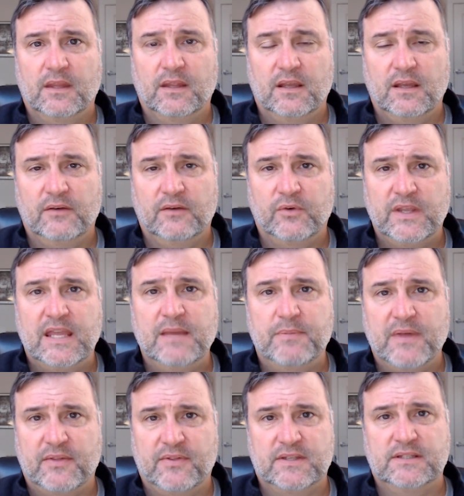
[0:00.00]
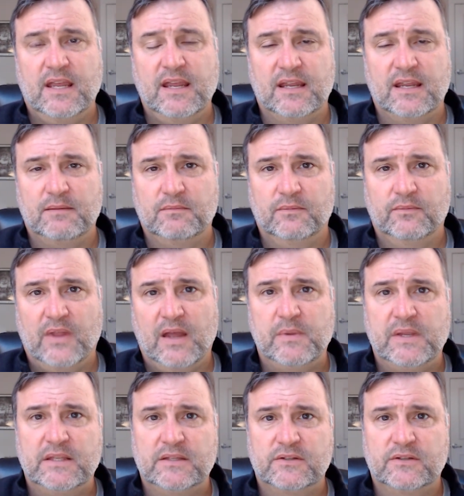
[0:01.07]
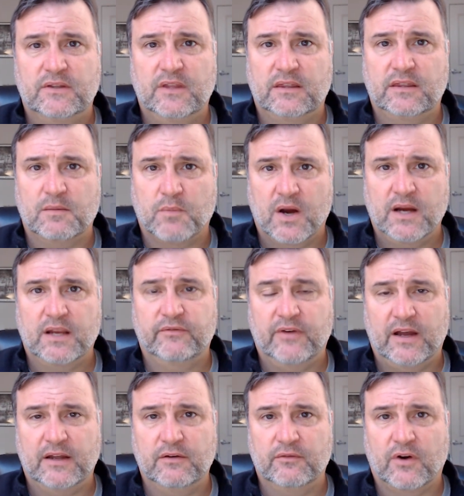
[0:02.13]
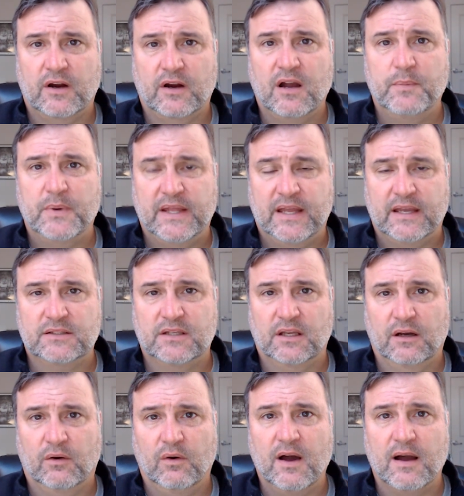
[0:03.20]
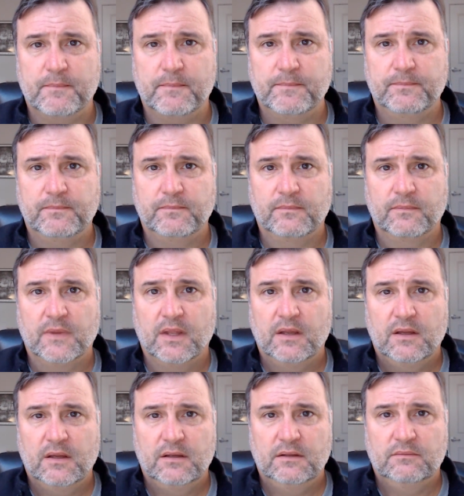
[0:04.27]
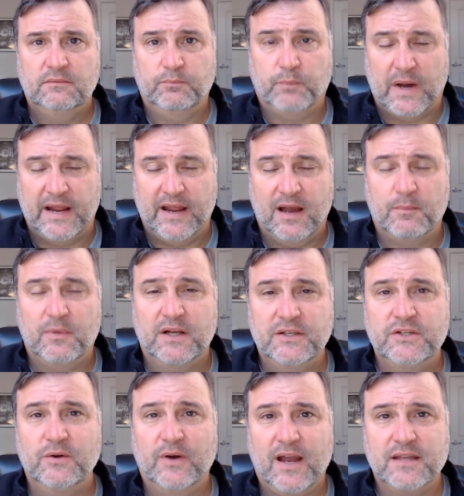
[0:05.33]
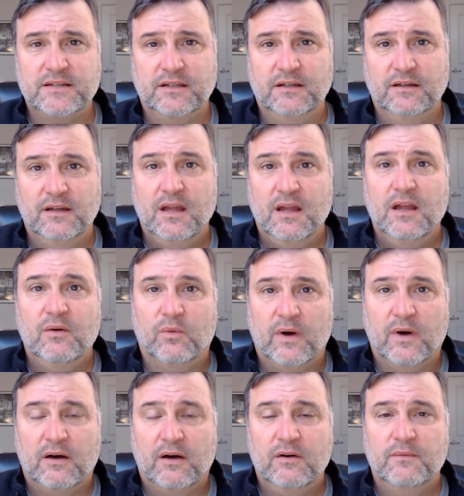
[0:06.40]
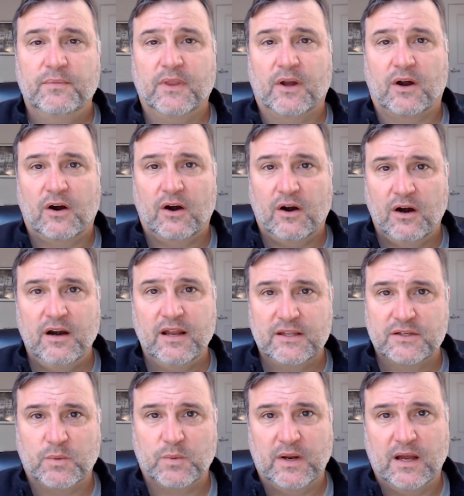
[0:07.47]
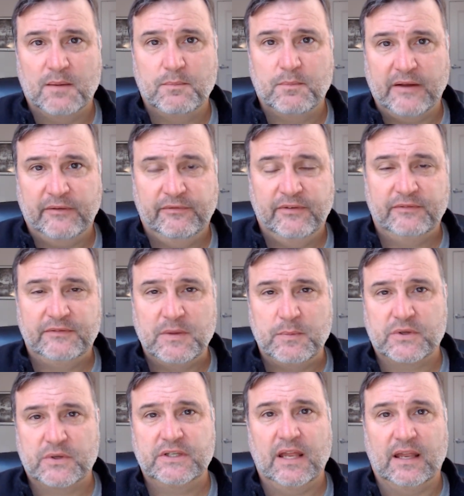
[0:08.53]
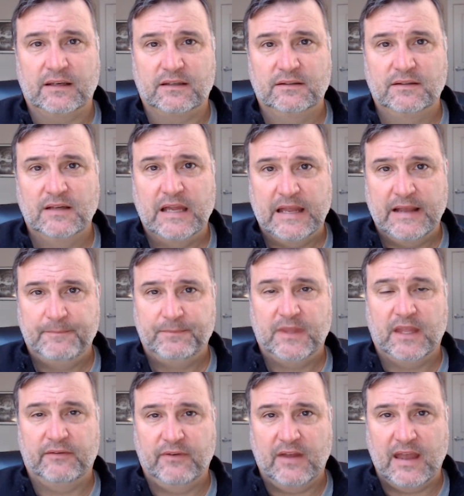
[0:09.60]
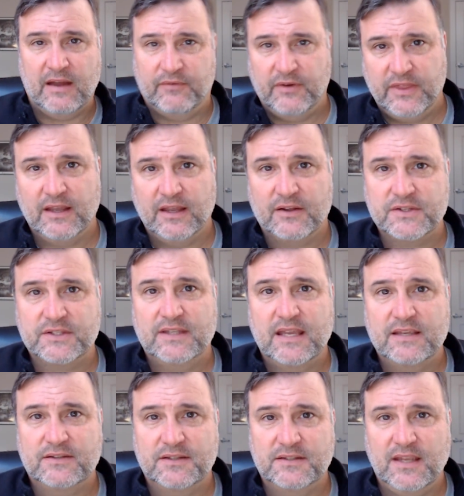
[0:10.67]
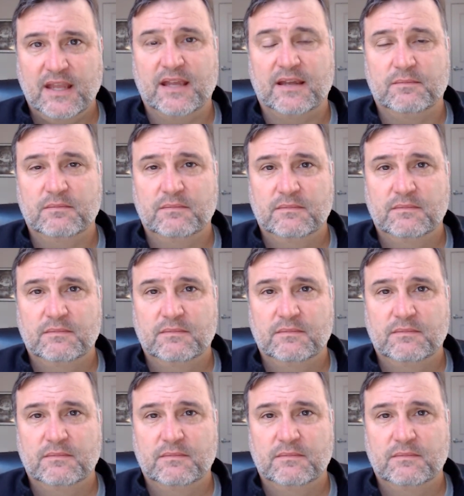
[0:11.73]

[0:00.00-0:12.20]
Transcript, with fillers: if we keep that the same, that means that the market value of our company has to go up. By how much, you ask? Well, our earnings went up by 50%. If everything else stays the same,